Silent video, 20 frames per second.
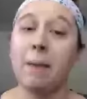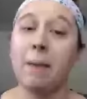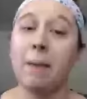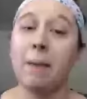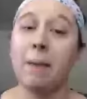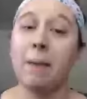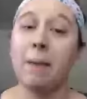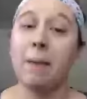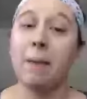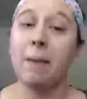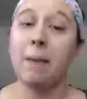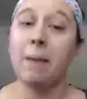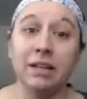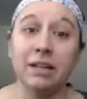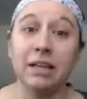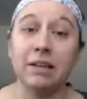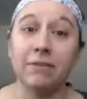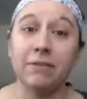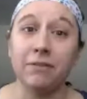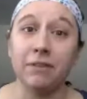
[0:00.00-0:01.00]
But
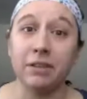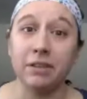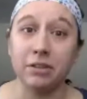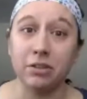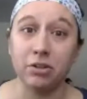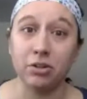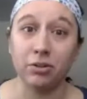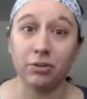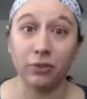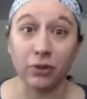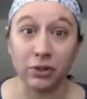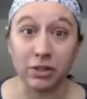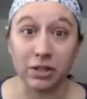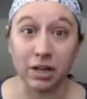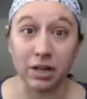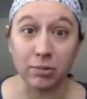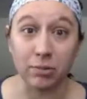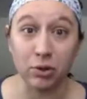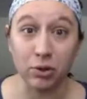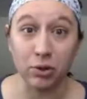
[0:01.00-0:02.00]
if this is your
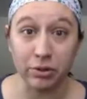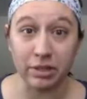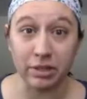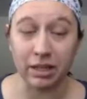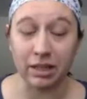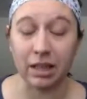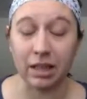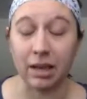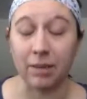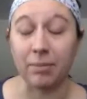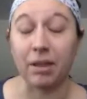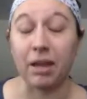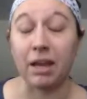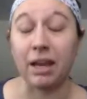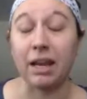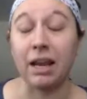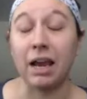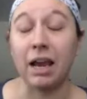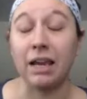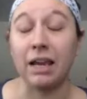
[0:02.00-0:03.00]
first time using
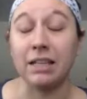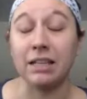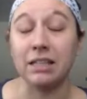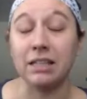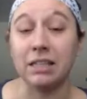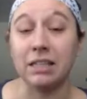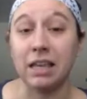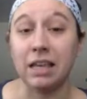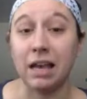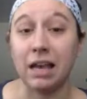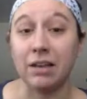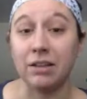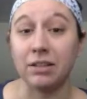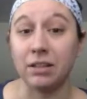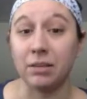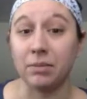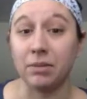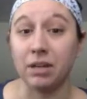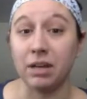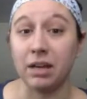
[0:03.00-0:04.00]
LimeLight, I can see
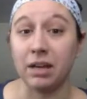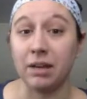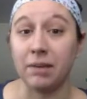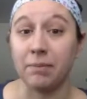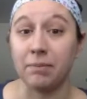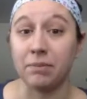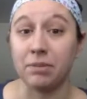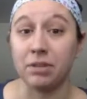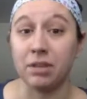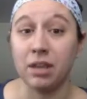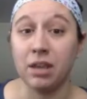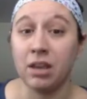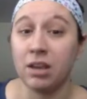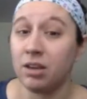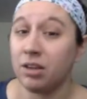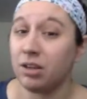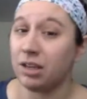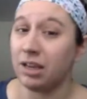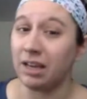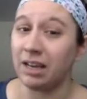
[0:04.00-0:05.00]
how sometimes
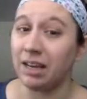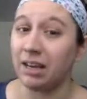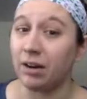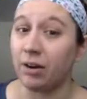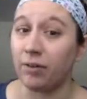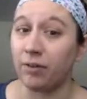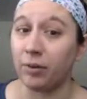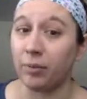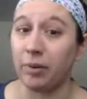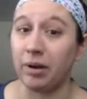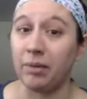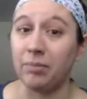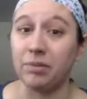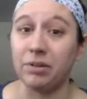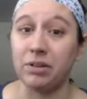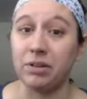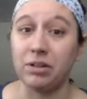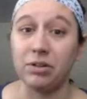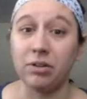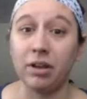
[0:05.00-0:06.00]
you kind of get overwhelmed
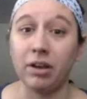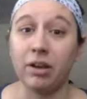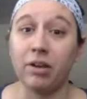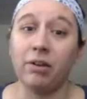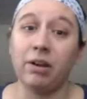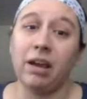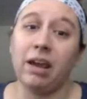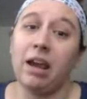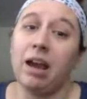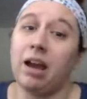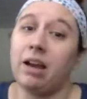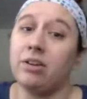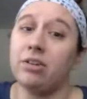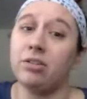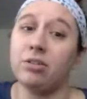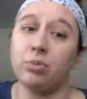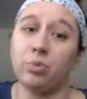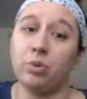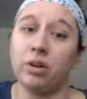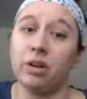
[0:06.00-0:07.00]
and you're like, okay, I
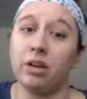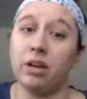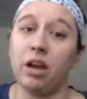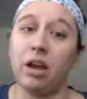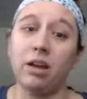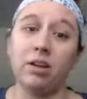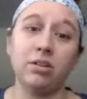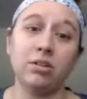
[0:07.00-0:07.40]
just want